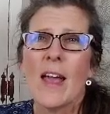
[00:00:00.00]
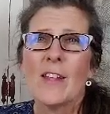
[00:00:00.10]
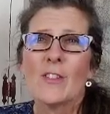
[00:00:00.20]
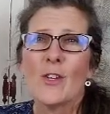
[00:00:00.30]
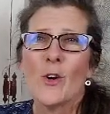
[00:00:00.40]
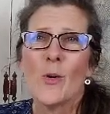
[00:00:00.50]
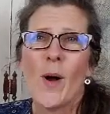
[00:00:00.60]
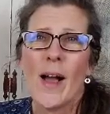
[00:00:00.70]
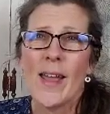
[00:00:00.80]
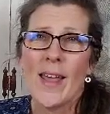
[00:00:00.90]
And so
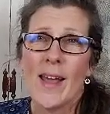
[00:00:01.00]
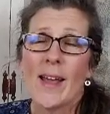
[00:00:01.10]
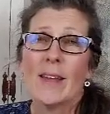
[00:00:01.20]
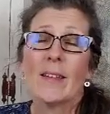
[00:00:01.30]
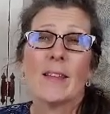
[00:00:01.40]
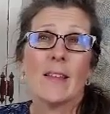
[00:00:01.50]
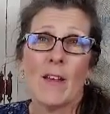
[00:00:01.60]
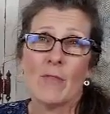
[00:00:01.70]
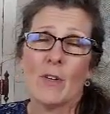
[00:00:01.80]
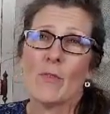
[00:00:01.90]
I had
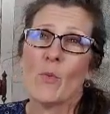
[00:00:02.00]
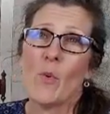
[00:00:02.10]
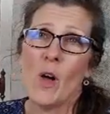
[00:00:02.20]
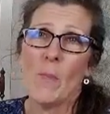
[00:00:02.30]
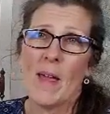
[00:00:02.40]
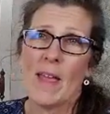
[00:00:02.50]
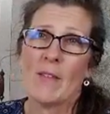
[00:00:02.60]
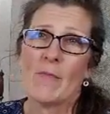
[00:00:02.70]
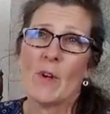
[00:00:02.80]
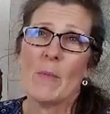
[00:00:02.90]
leftover wall
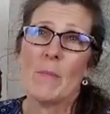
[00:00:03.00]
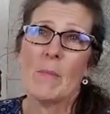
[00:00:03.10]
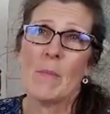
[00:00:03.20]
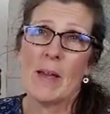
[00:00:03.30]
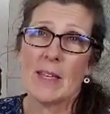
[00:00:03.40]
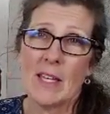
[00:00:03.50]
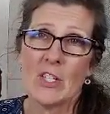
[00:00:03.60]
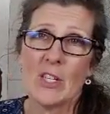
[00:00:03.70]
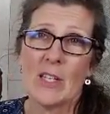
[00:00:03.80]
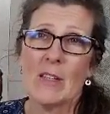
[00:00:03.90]
paint from my
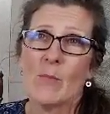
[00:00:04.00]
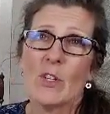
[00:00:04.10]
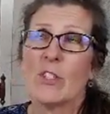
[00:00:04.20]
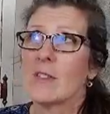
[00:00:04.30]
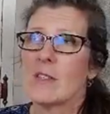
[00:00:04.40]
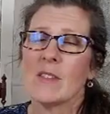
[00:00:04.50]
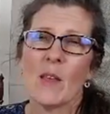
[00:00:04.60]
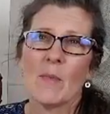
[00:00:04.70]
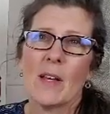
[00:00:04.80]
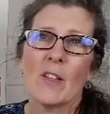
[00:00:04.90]
kitchen, which is the
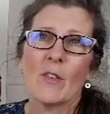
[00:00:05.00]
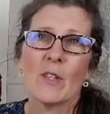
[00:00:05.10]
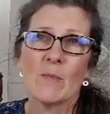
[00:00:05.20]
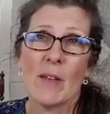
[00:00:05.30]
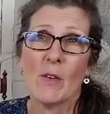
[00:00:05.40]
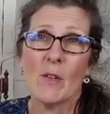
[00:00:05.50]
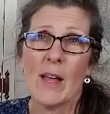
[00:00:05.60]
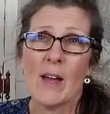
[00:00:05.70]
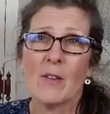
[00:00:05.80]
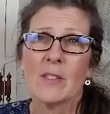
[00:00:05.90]
same color as my whole
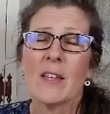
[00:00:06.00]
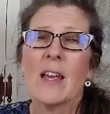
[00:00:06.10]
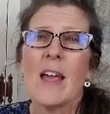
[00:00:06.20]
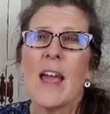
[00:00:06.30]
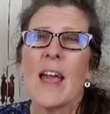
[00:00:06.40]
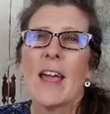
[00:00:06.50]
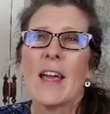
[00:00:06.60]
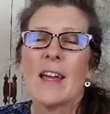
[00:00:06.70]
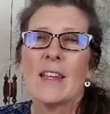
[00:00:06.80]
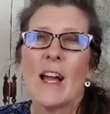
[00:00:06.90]
house.
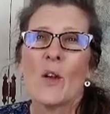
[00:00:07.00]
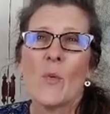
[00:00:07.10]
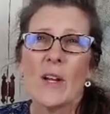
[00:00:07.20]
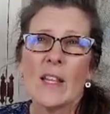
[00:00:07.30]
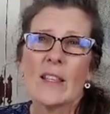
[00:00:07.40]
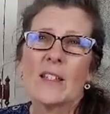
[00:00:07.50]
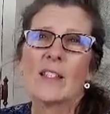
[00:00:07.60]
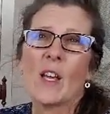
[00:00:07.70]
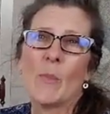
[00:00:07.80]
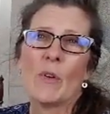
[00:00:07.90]
And I wanted this
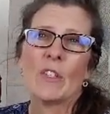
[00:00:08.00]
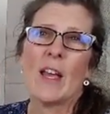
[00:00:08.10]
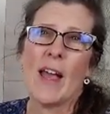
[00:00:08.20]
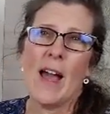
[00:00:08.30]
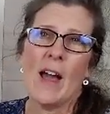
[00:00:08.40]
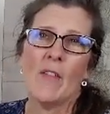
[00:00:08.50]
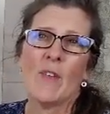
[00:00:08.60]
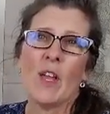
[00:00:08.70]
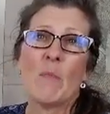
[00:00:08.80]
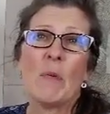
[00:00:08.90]
cupboard to have
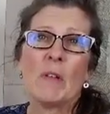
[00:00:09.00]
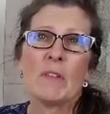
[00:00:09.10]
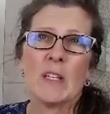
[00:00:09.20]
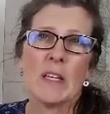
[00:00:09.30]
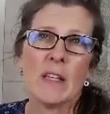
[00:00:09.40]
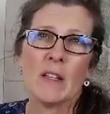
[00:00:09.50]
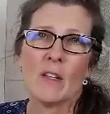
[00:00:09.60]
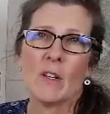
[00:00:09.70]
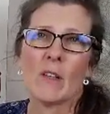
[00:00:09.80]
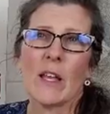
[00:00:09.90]
a built-in
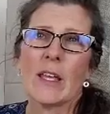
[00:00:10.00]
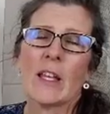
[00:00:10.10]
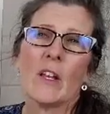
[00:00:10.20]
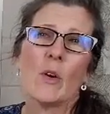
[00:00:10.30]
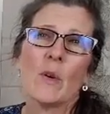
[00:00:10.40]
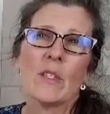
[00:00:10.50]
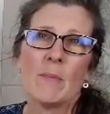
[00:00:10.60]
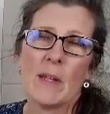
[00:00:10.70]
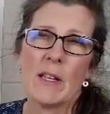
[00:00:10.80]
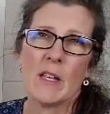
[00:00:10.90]
look like it had always
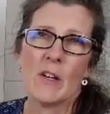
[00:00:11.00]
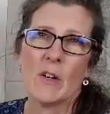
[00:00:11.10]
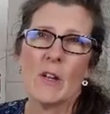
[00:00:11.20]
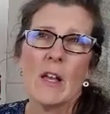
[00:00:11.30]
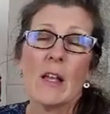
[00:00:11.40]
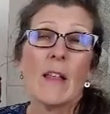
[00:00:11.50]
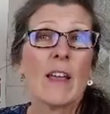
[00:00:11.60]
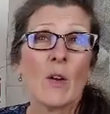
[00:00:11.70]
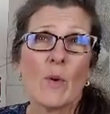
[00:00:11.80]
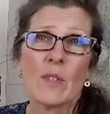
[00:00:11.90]
been here,
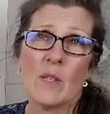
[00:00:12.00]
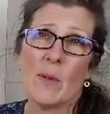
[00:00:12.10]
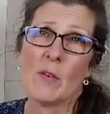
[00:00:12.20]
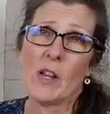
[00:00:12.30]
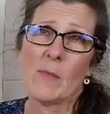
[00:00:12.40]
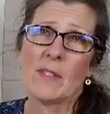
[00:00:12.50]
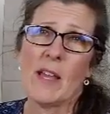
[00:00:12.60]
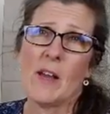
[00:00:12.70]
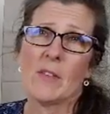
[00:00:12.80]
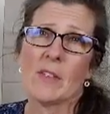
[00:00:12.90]
like it was in my grandma's
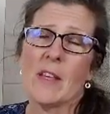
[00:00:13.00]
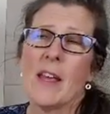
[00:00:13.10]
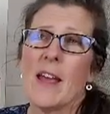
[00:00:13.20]
house.